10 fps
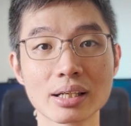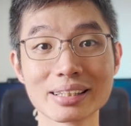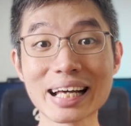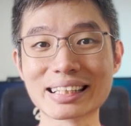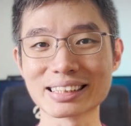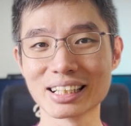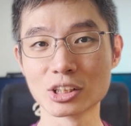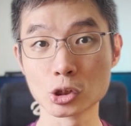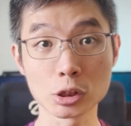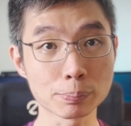Next,
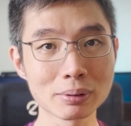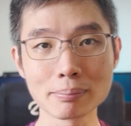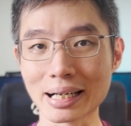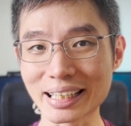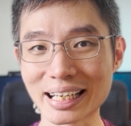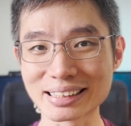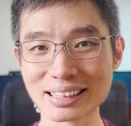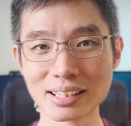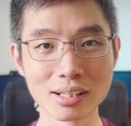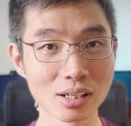supermarkets.
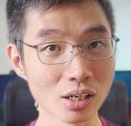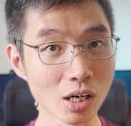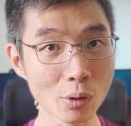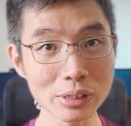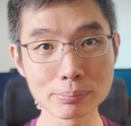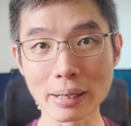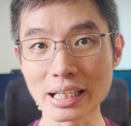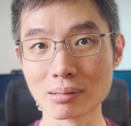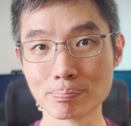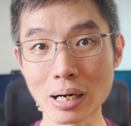Always buy
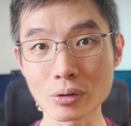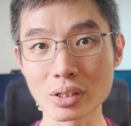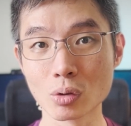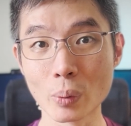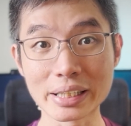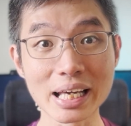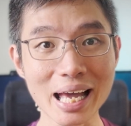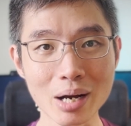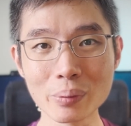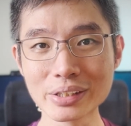in bulk
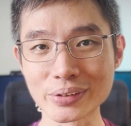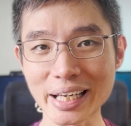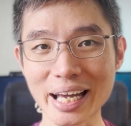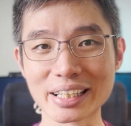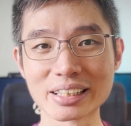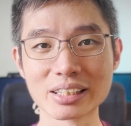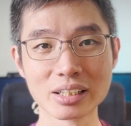whenever you can.